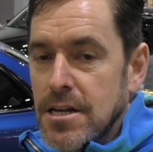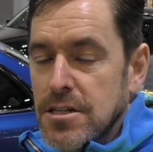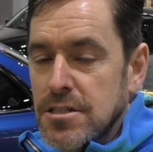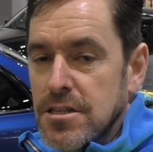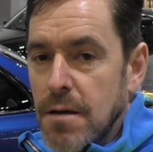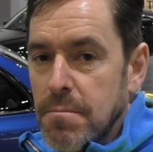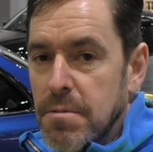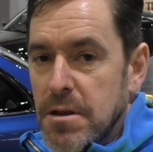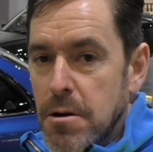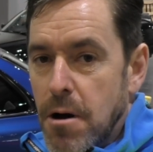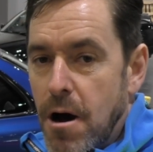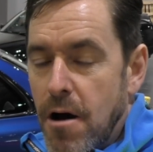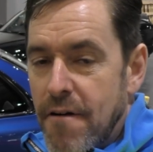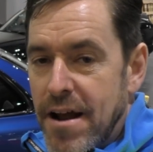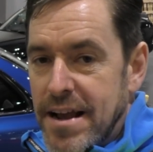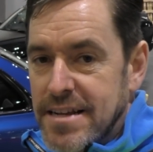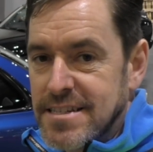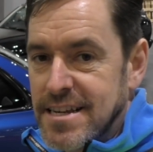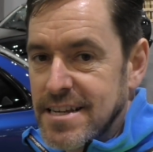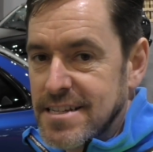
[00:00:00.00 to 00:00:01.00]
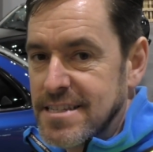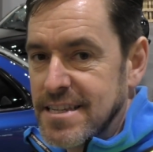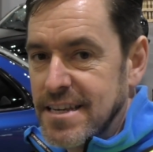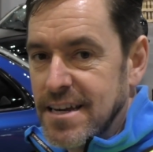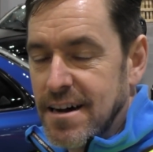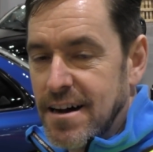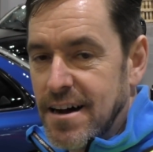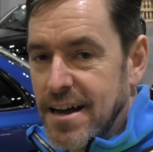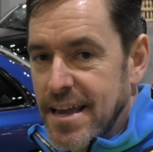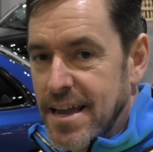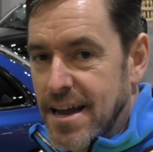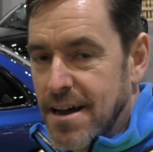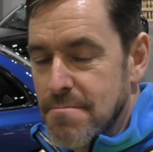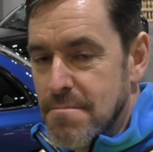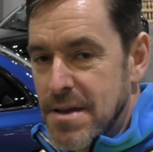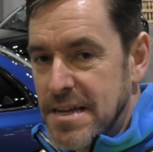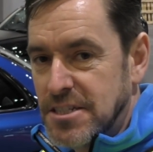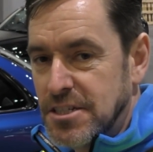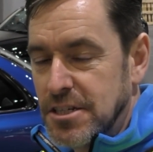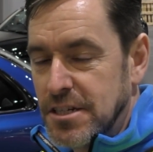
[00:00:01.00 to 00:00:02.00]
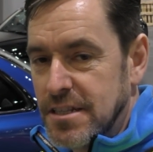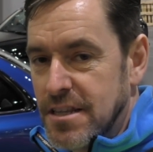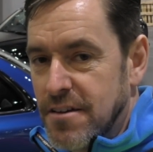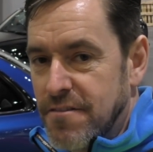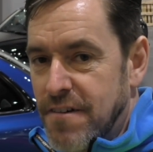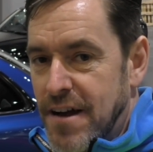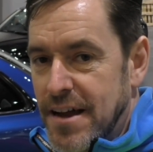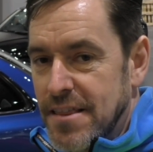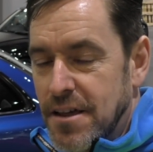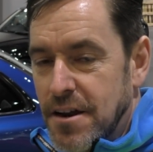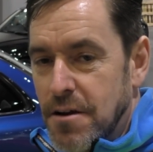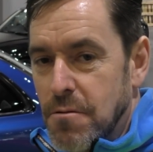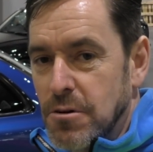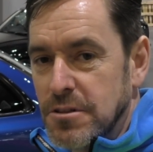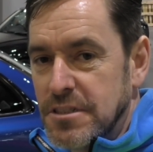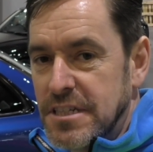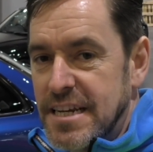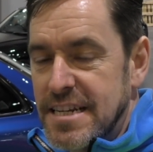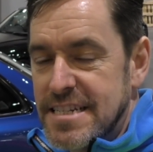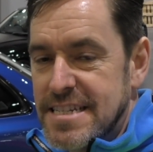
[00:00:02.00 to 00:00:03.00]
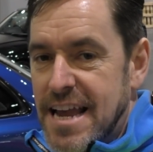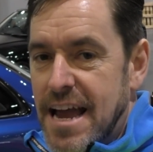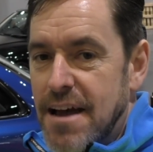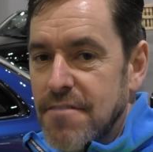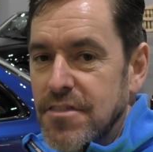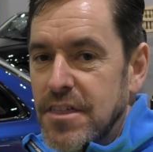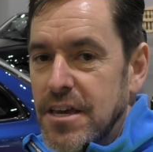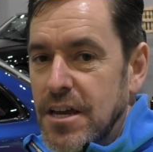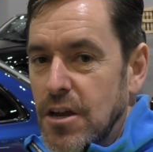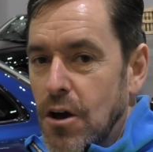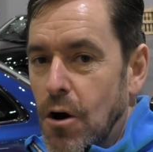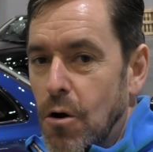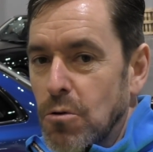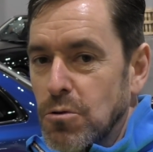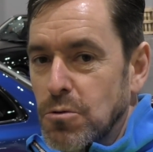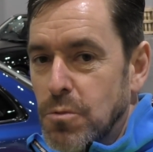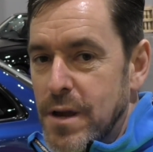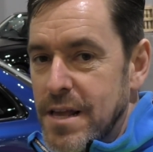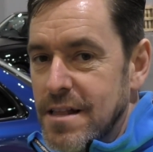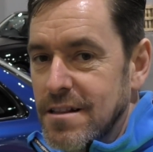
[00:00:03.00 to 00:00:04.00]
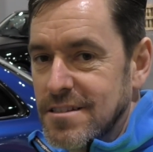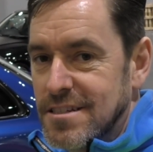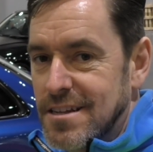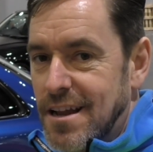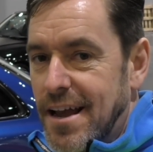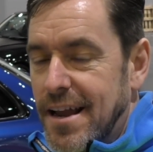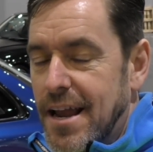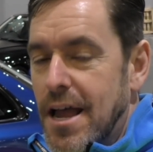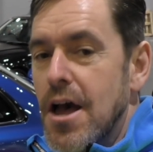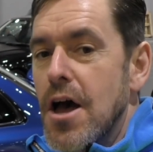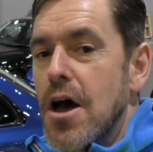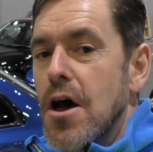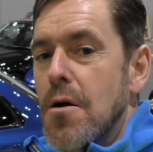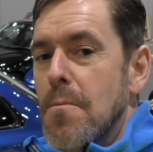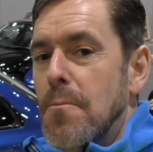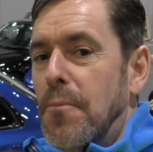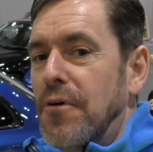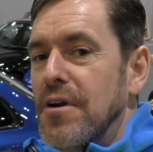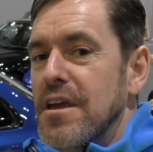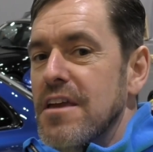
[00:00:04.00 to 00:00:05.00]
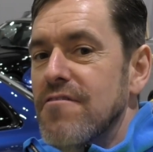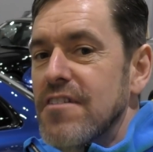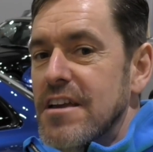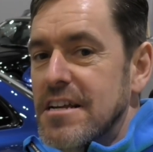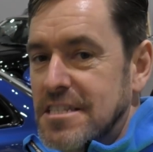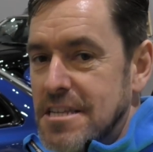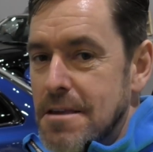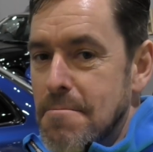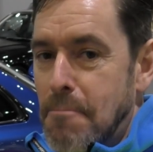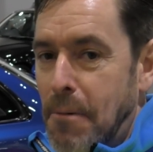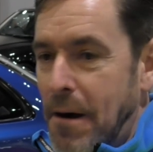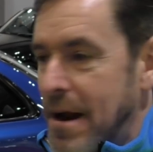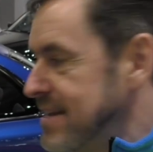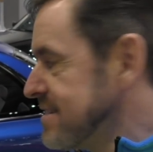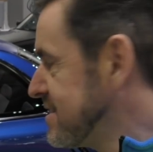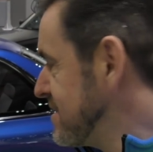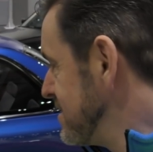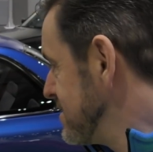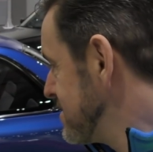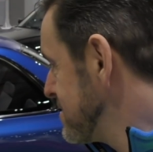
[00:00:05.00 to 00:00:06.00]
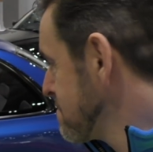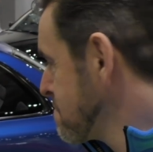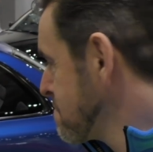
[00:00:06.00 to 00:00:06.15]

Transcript: WRX STI. I mentioned the fact that I wanted it to have the gold wheels like previous Imprezas.